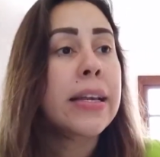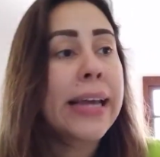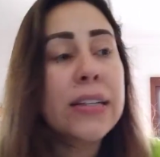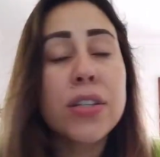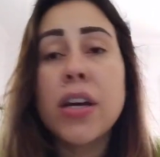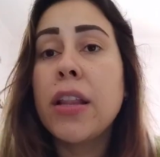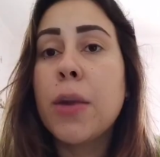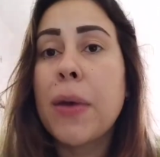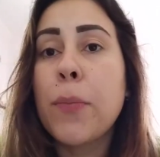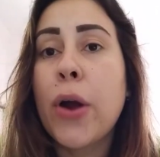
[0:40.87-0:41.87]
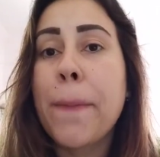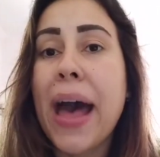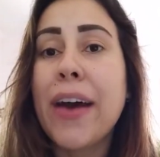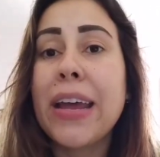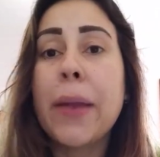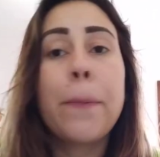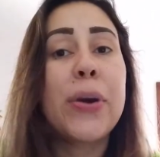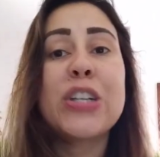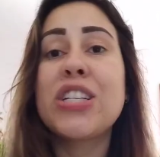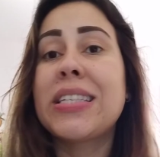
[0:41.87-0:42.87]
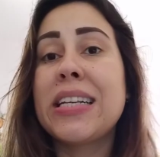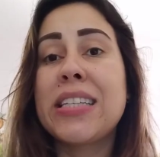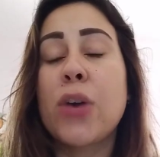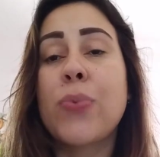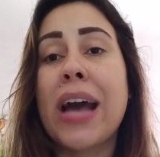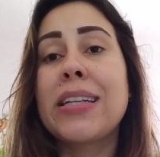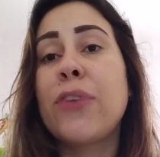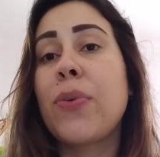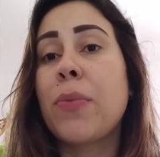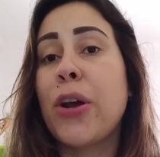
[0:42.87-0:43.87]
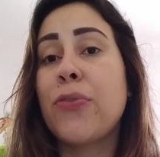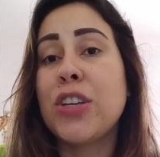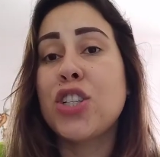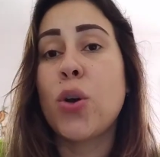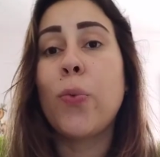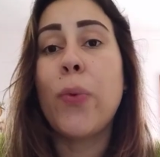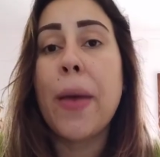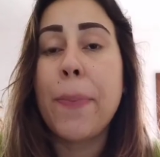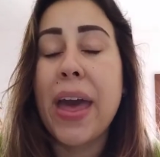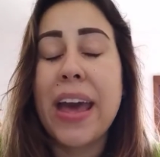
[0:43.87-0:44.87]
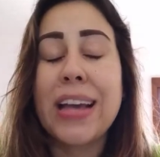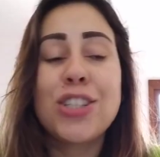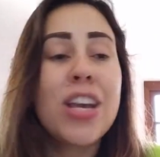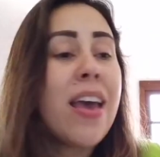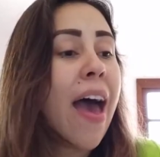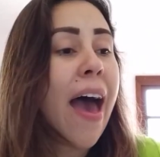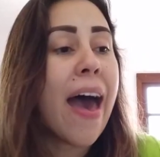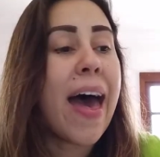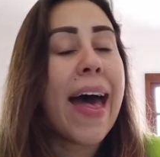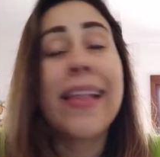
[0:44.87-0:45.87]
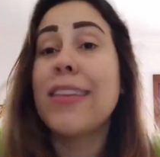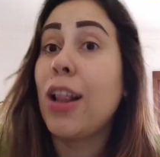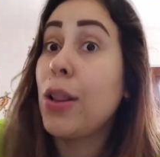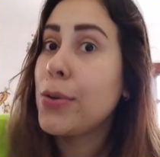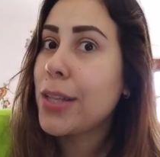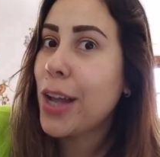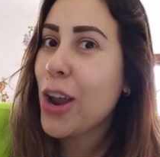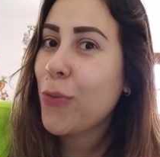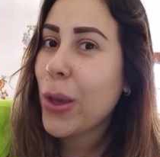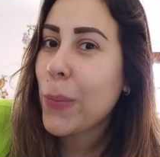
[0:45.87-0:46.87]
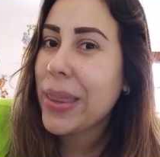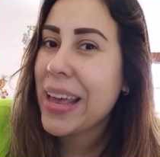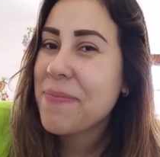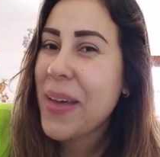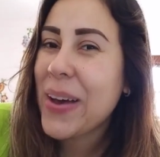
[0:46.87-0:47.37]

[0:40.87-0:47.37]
get to know a little bit more about it, purchase it directly from their official webpage, and lose a lot of weight with it,